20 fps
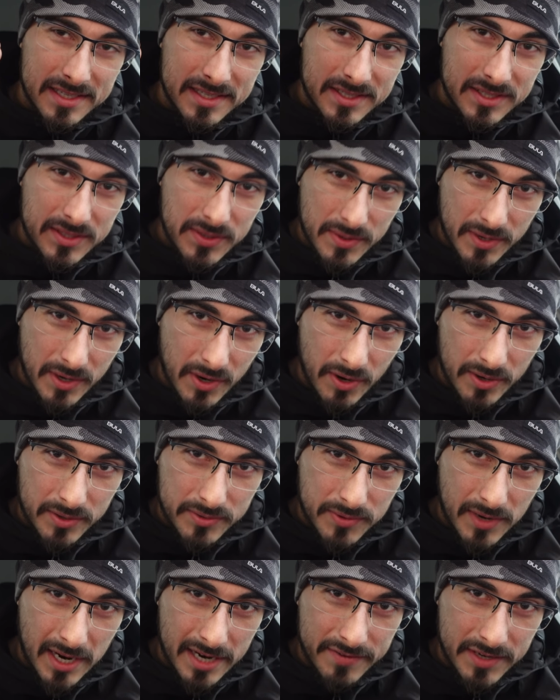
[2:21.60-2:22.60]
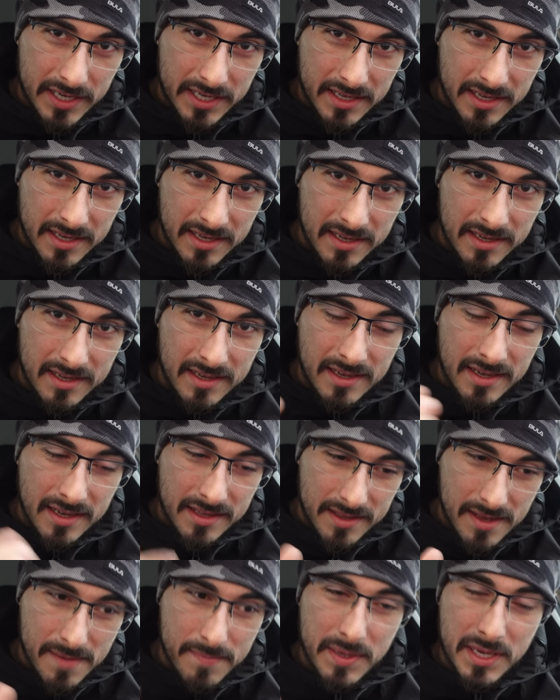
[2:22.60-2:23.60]
to the car driving
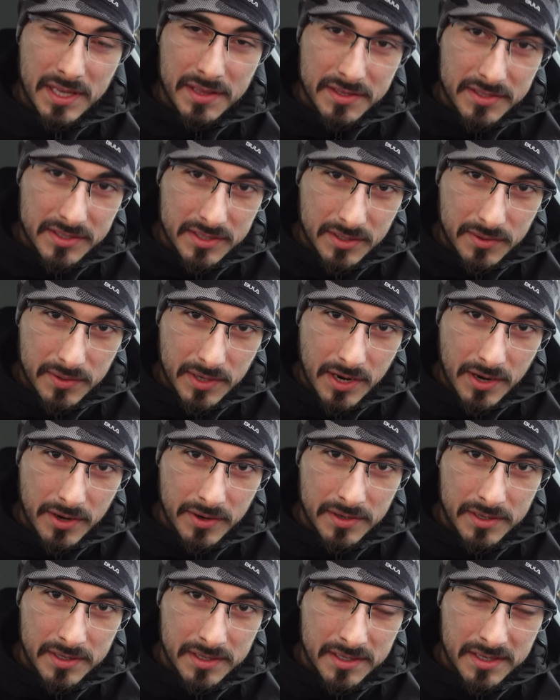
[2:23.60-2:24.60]
and then be in the studio,